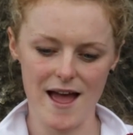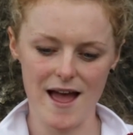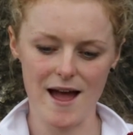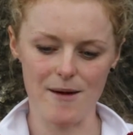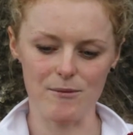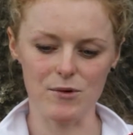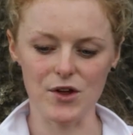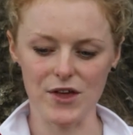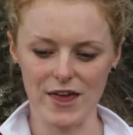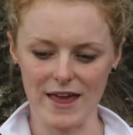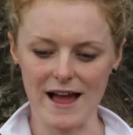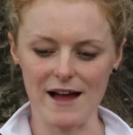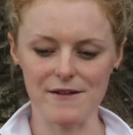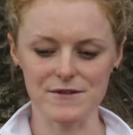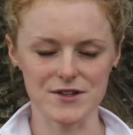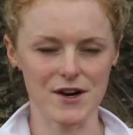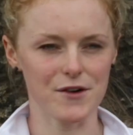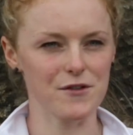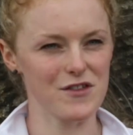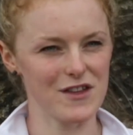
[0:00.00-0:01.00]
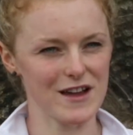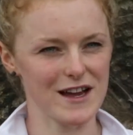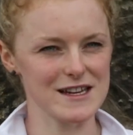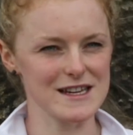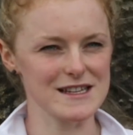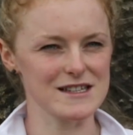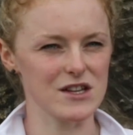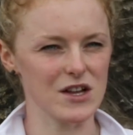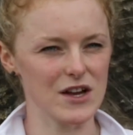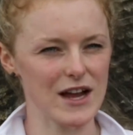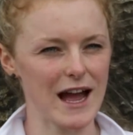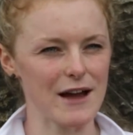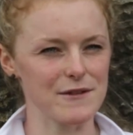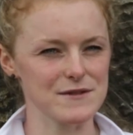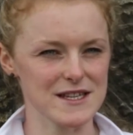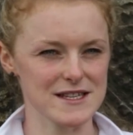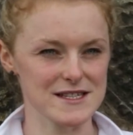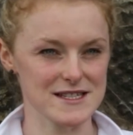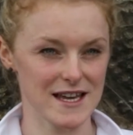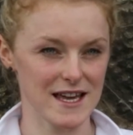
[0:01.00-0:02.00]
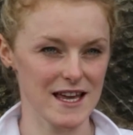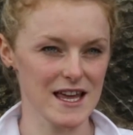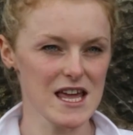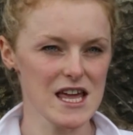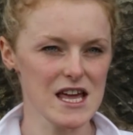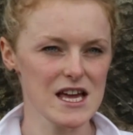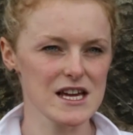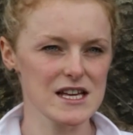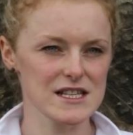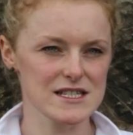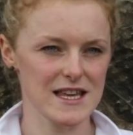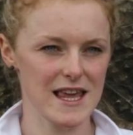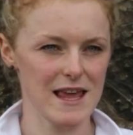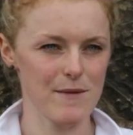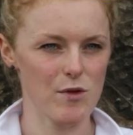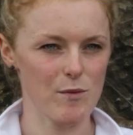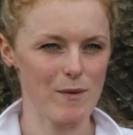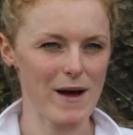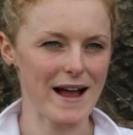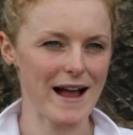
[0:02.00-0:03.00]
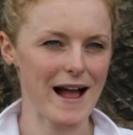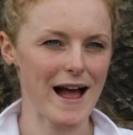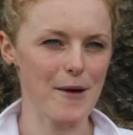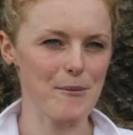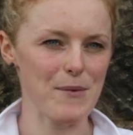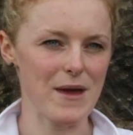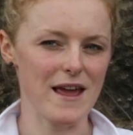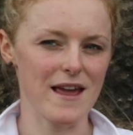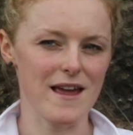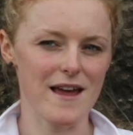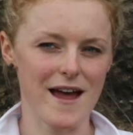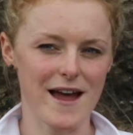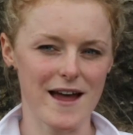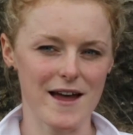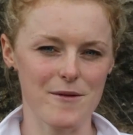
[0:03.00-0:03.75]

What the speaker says: I'm looking after everything I need to look after to keep the back happy.